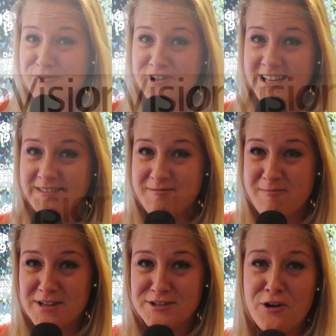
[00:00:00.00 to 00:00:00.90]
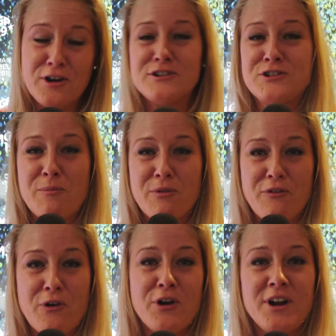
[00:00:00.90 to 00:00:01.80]
Marie. My song is number
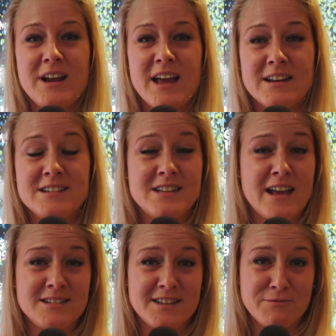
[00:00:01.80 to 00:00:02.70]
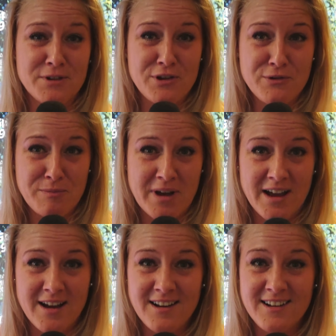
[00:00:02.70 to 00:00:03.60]
four, and it's Dancing with You in My
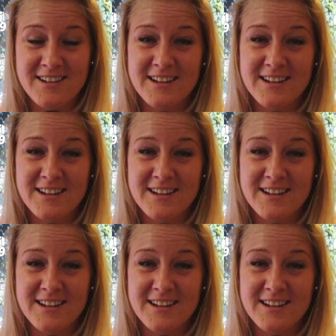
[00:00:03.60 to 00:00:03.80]
Heart.